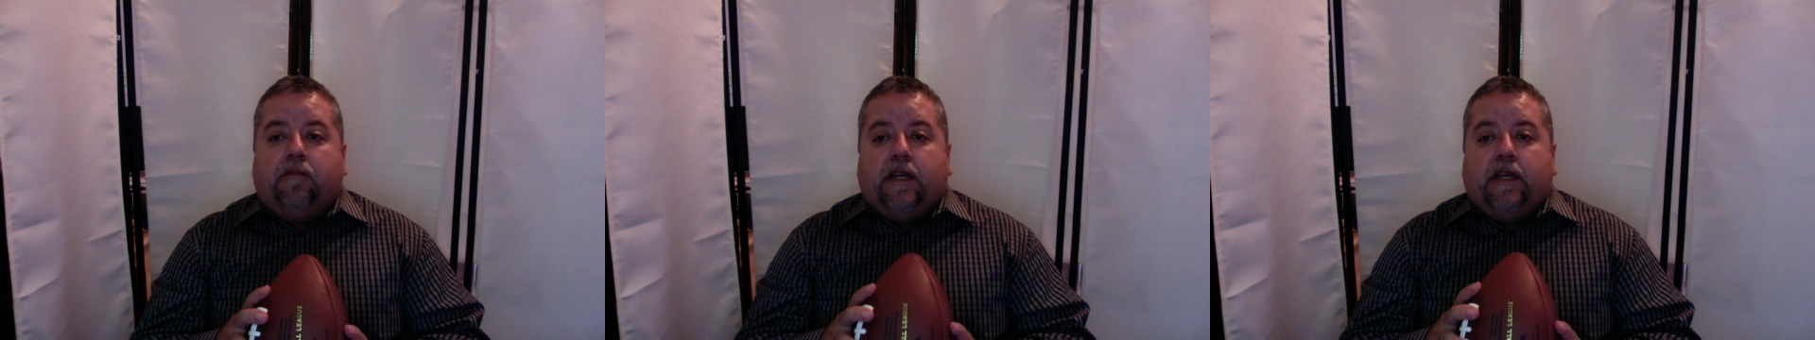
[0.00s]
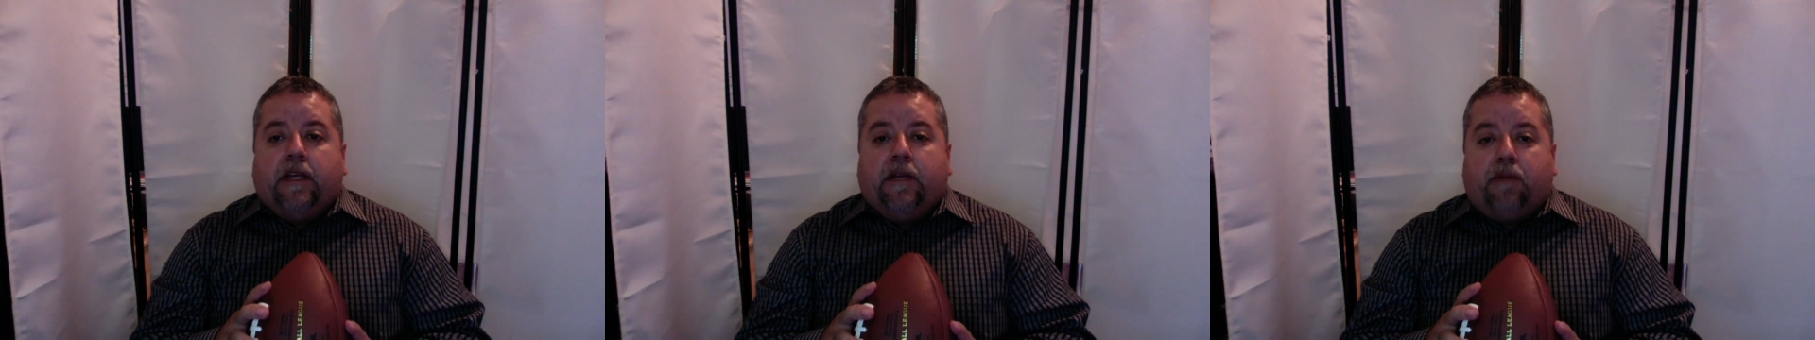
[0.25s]

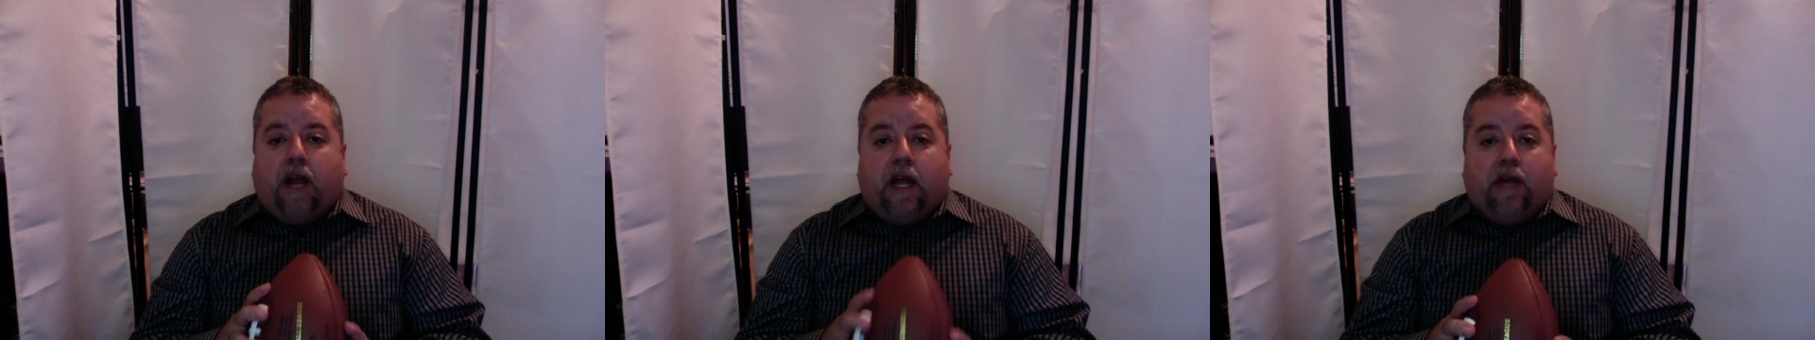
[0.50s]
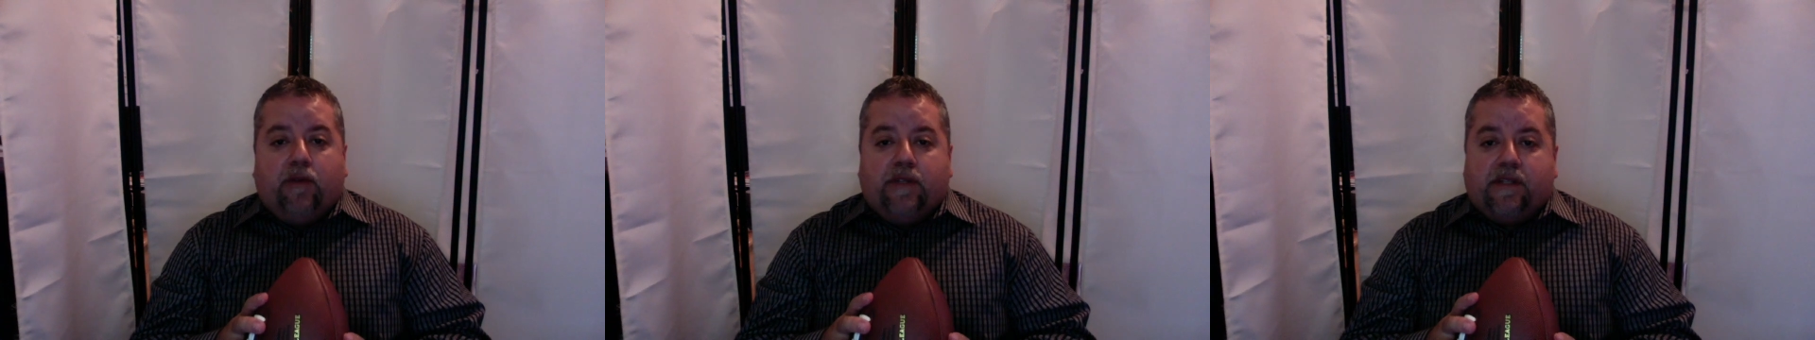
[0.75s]
He probably
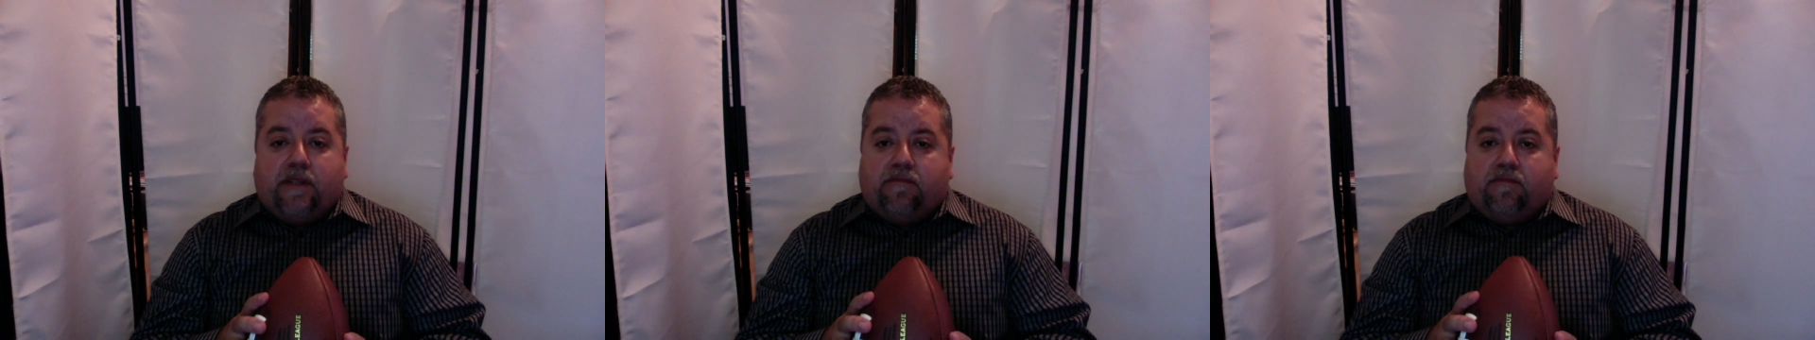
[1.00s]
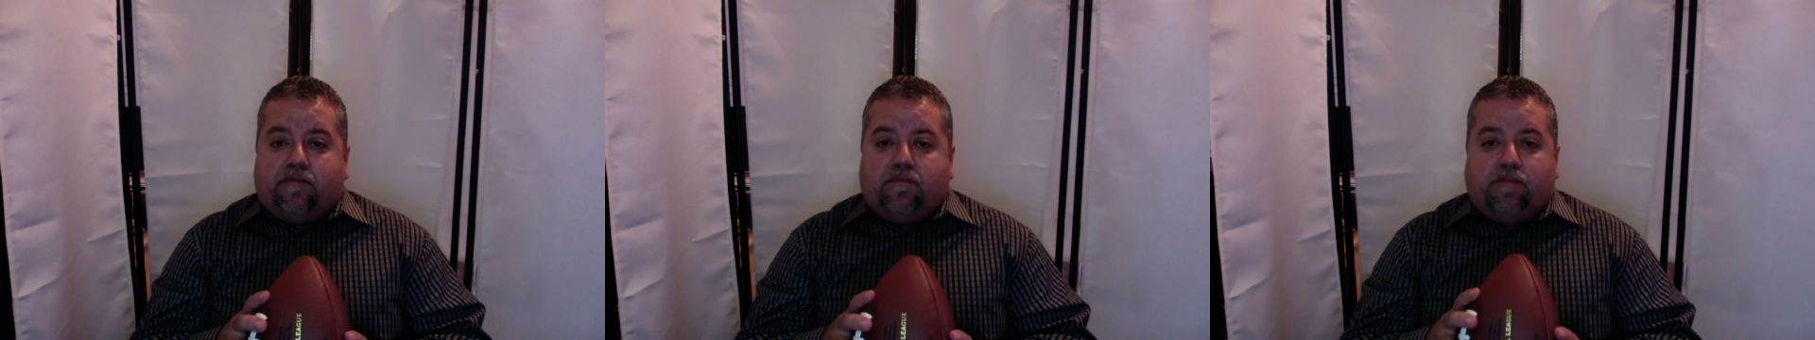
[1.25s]
was
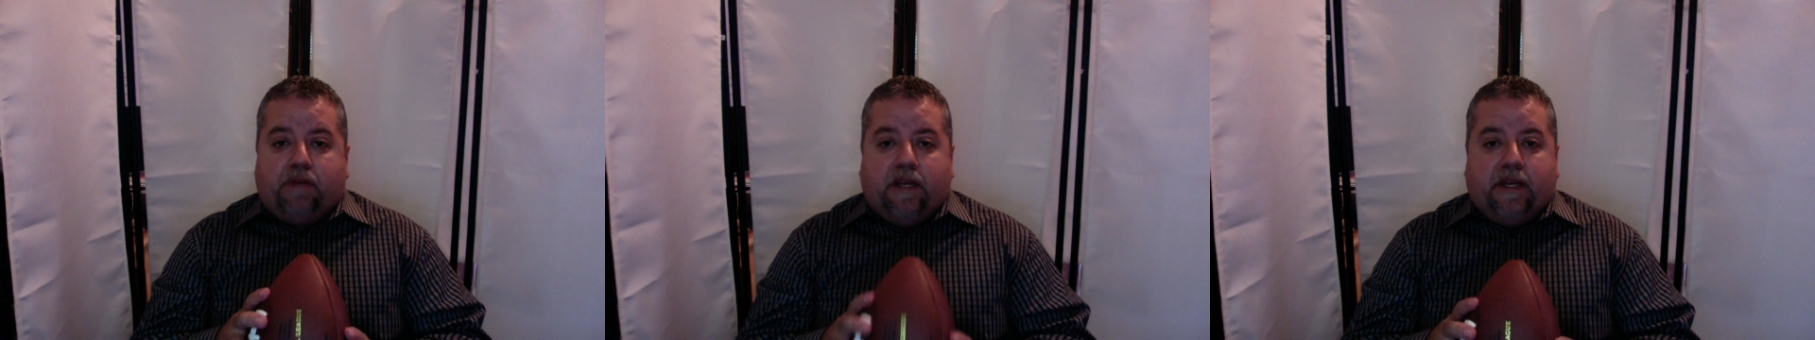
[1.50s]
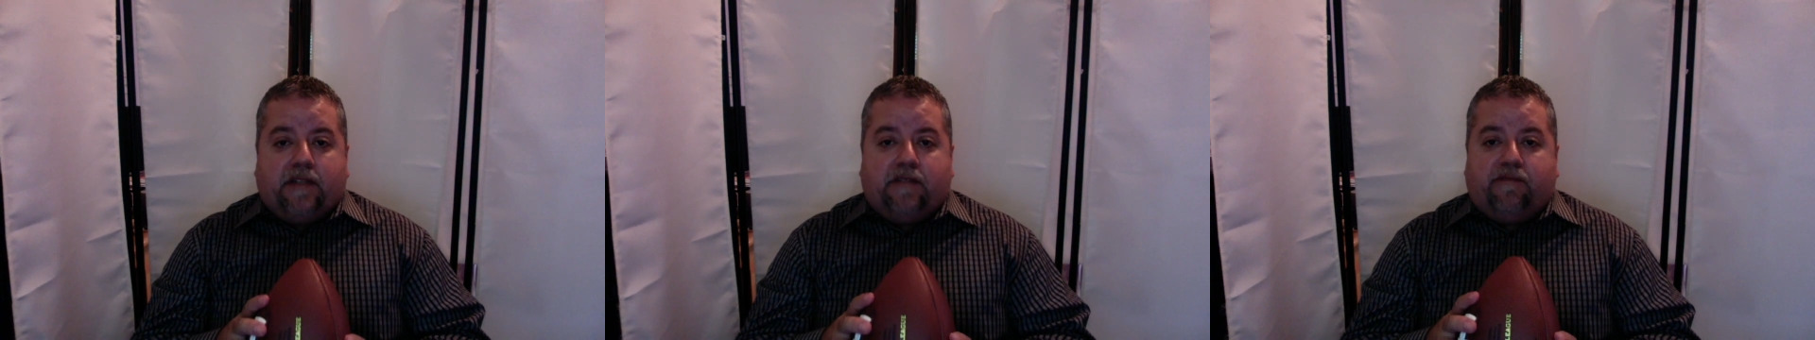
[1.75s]

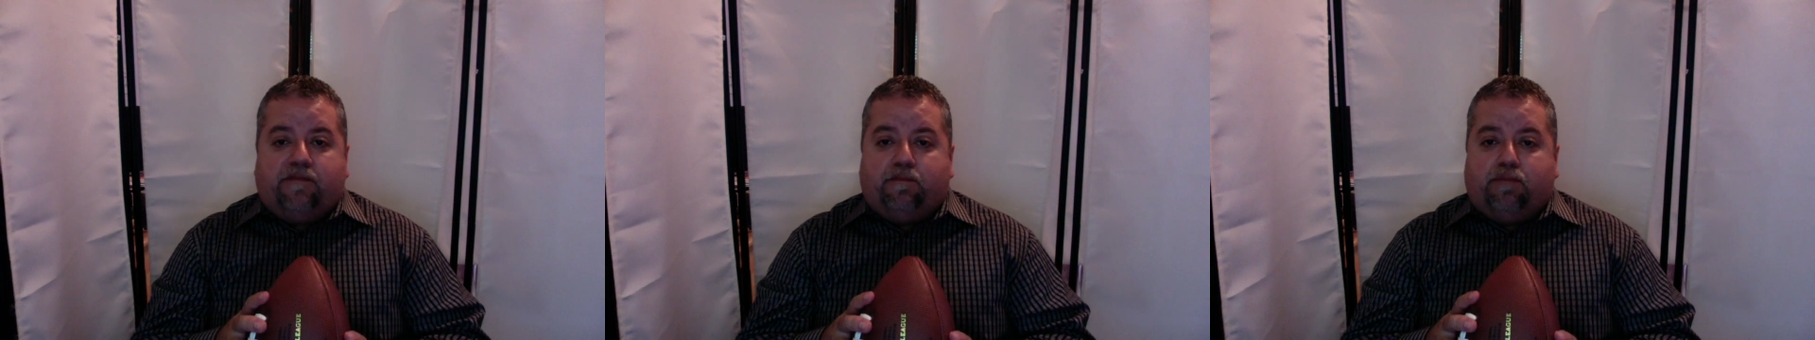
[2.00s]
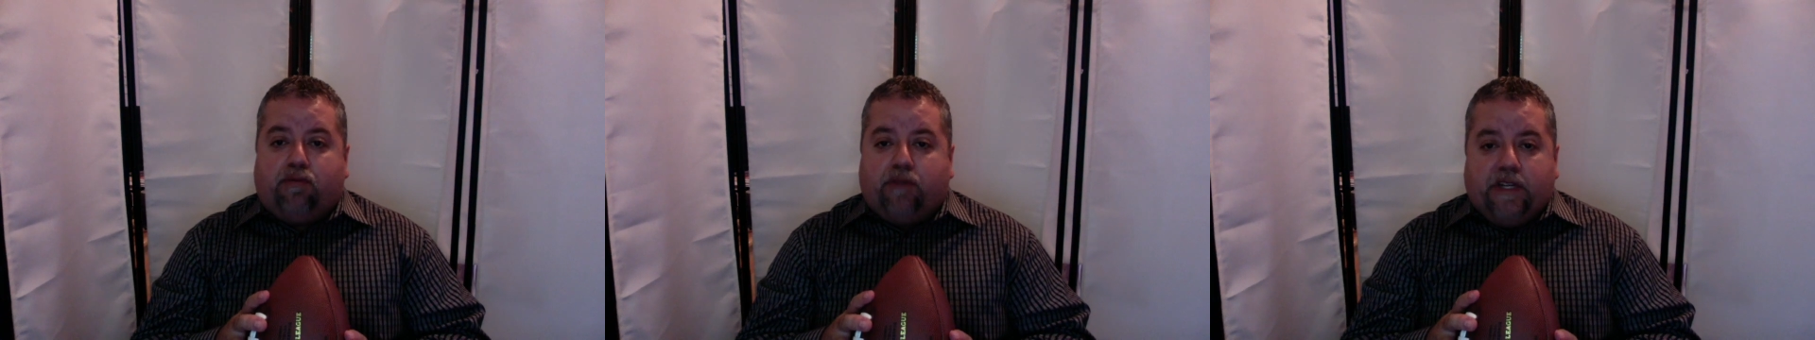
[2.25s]
picked
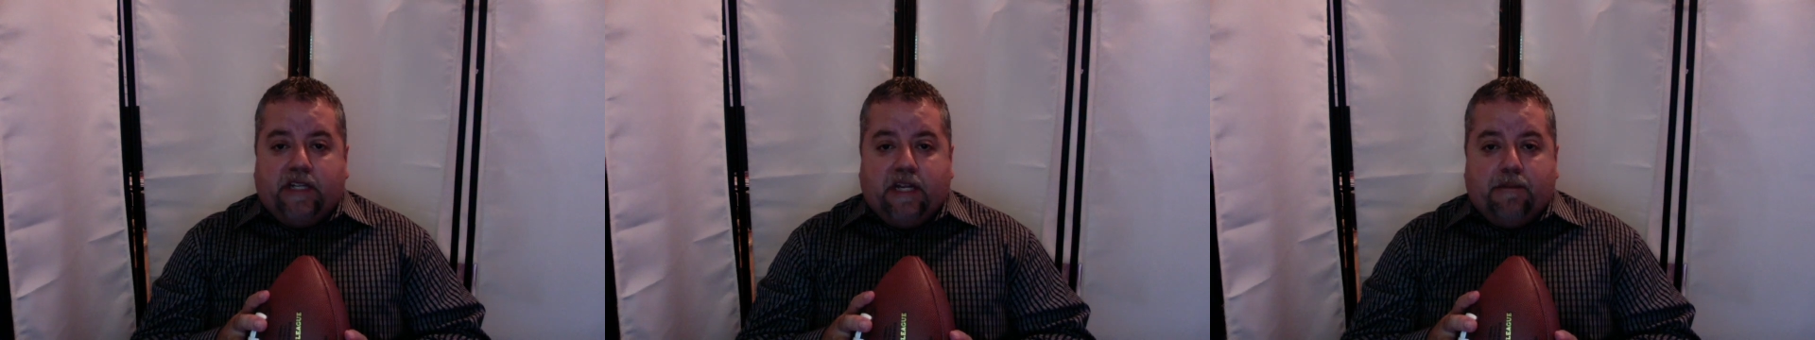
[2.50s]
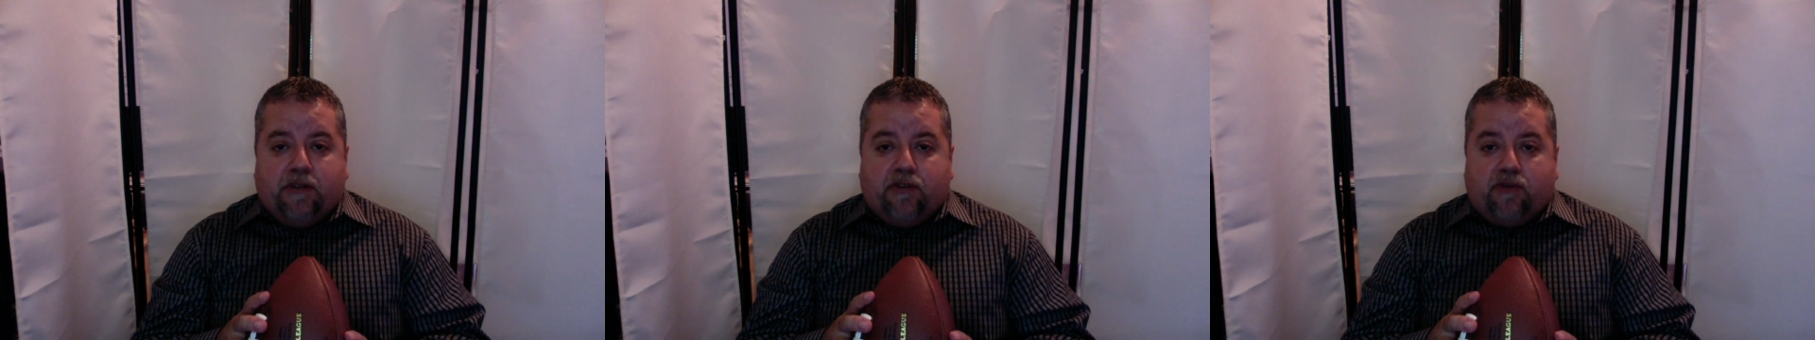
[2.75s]
pretty
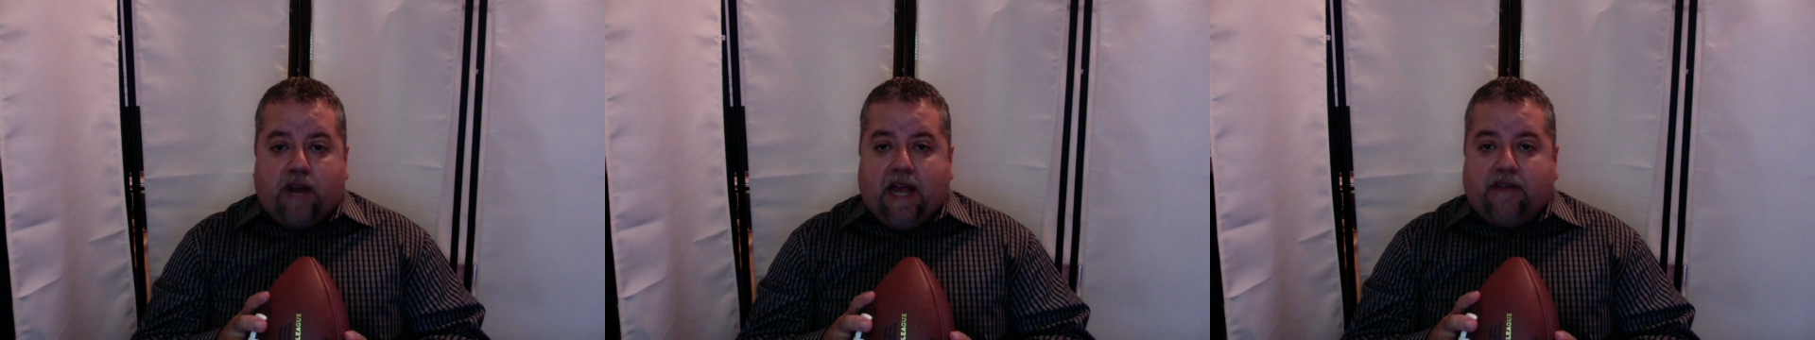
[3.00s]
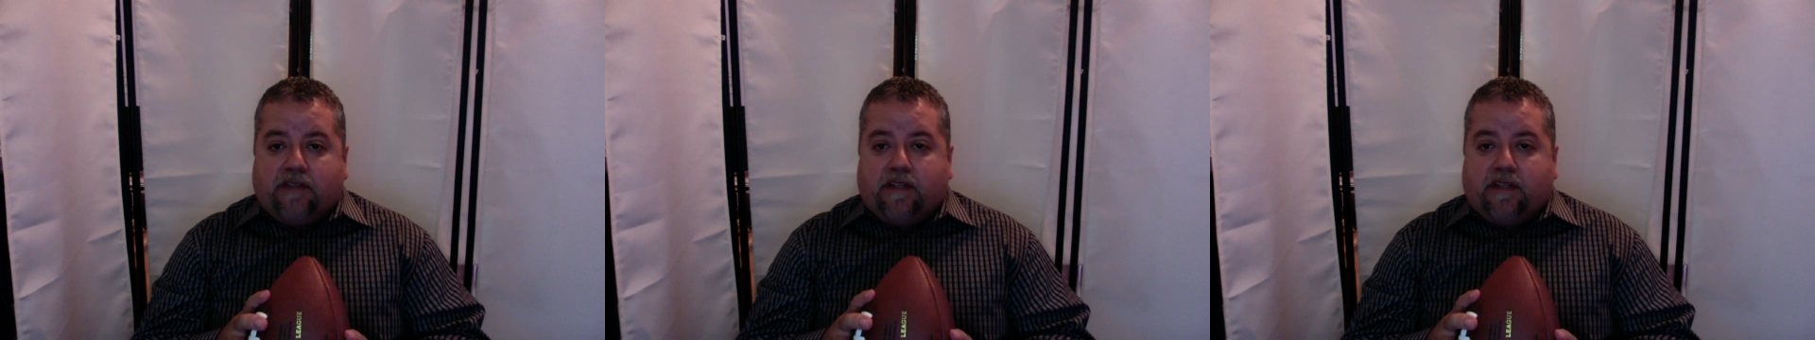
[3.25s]
deep in drafts.